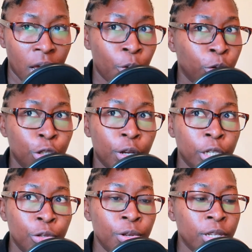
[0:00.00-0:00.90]
What you
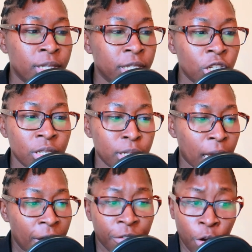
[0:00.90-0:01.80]
can do is just
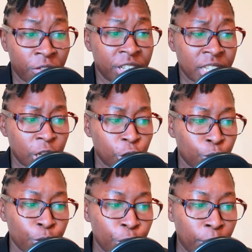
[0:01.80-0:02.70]
have a
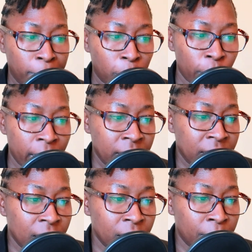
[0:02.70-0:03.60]
conversation with your employer and
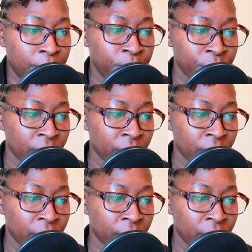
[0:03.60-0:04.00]
tell them